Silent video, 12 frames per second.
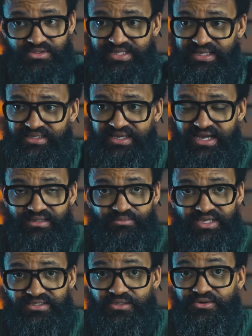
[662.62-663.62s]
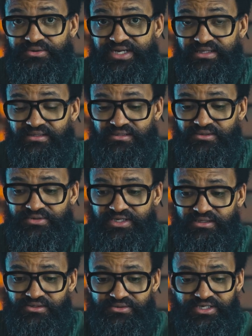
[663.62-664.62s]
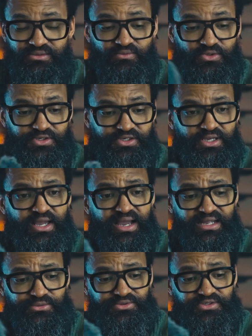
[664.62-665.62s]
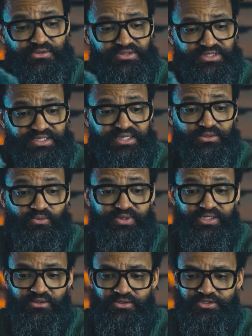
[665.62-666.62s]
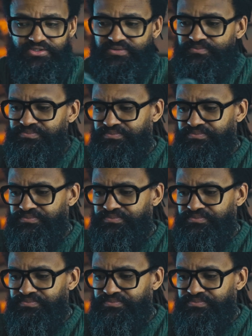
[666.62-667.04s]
dead cat makes great work at reducing that wind noise.